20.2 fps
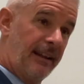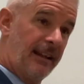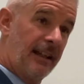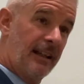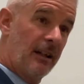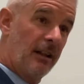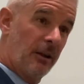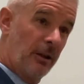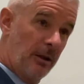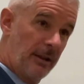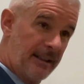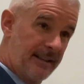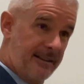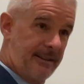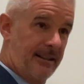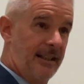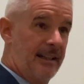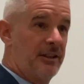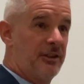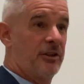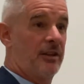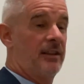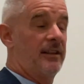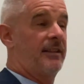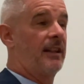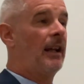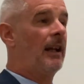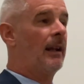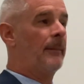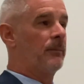in the early
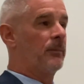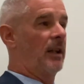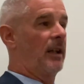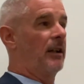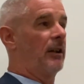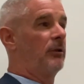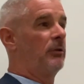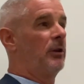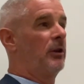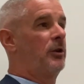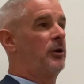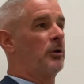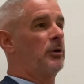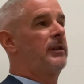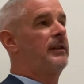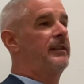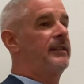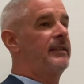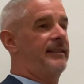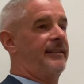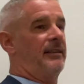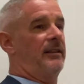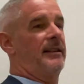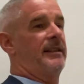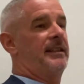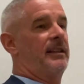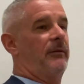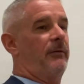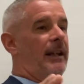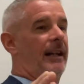stages, good
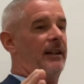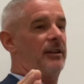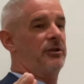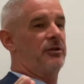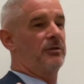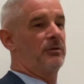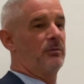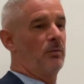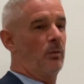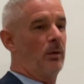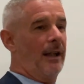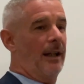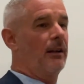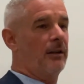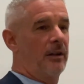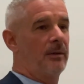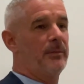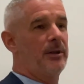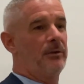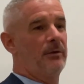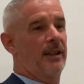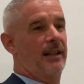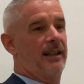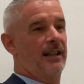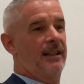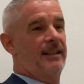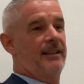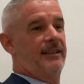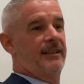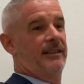decisive action, well
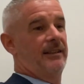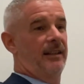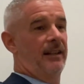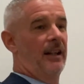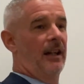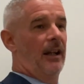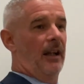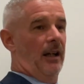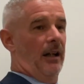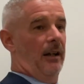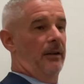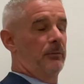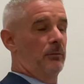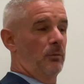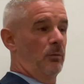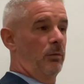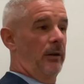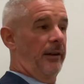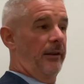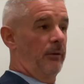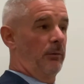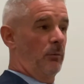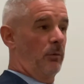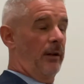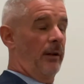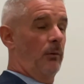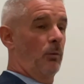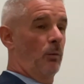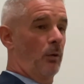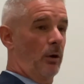communicated, and
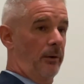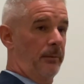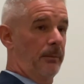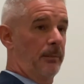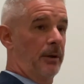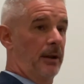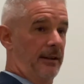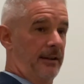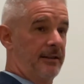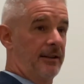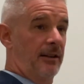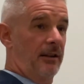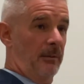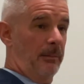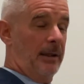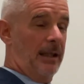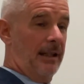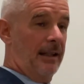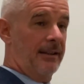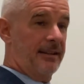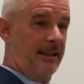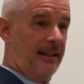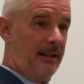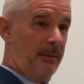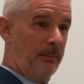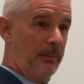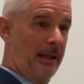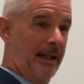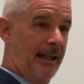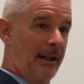with one political party
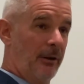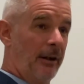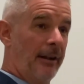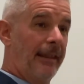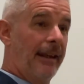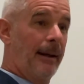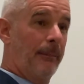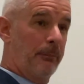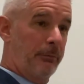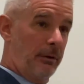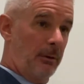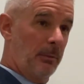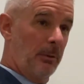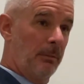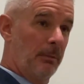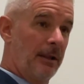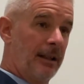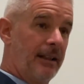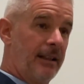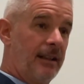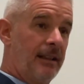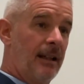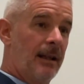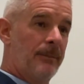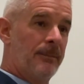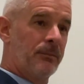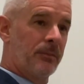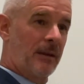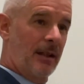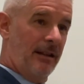in power, that probably
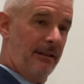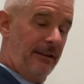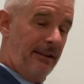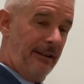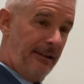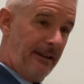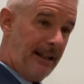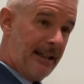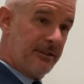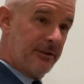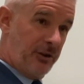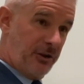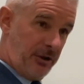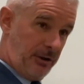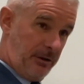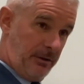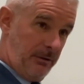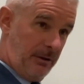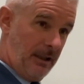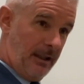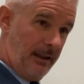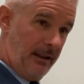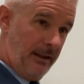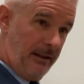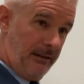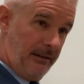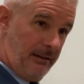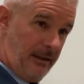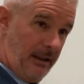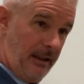led to
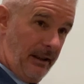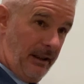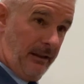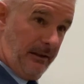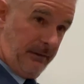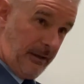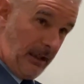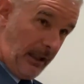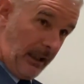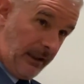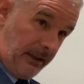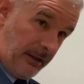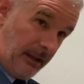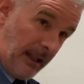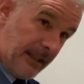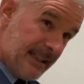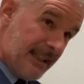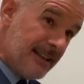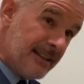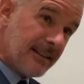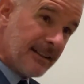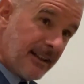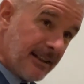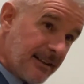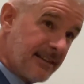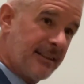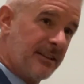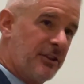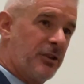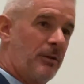an
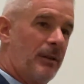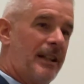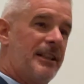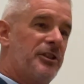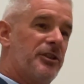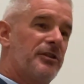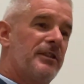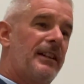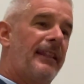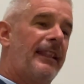easier situation.